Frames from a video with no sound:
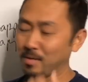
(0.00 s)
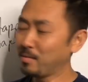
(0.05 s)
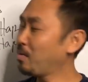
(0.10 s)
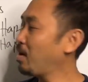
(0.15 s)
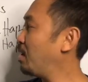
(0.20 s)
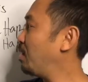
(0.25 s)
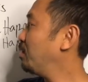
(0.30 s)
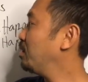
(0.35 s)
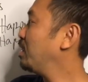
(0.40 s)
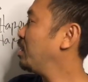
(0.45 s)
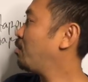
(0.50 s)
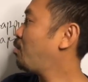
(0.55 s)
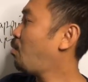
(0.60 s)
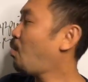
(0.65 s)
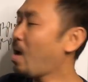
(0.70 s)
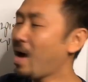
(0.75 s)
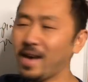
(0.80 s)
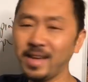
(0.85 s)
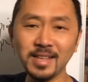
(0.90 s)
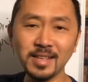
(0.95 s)
Well, like,
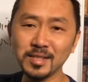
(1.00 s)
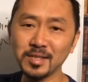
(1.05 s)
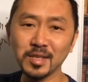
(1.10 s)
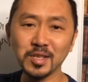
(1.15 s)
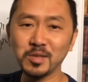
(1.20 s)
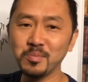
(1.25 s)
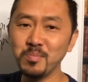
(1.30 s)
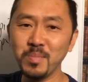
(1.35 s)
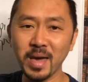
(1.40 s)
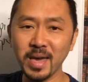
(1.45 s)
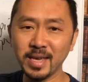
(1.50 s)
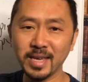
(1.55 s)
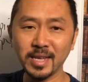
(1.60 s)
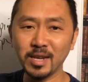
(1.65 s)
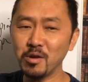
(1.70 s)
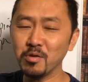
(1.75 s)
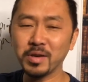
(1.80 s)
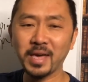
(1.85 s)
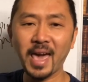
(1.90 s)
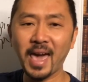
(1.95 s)
why does this make it
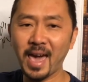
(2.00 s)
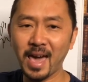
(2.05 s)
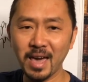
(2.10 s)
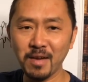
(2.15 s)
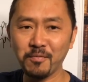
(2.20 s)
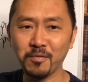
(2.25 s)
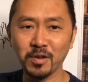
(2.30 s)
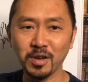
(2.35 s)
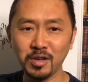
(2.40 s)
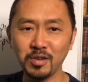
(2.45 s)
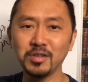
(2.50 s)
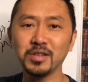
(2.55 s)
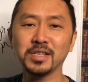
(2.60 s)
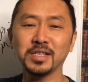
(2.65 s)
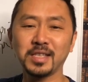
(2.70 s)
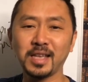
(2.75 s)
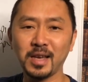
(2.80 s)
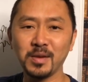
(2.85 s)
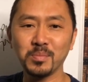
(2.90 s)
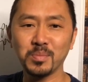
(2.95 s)
okay for you to
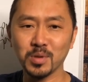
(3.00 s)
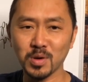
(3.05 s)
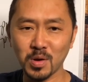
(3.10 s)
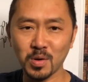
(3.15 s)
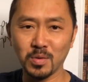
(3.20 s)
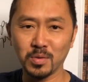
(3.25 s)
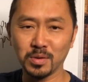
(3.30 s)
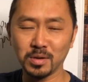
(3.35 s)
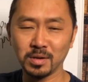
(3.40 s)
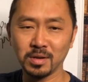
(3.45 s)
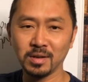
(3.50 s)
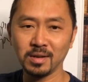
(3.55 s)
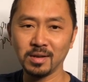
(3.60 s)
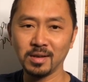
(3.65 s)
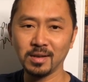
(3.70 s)
stay broke?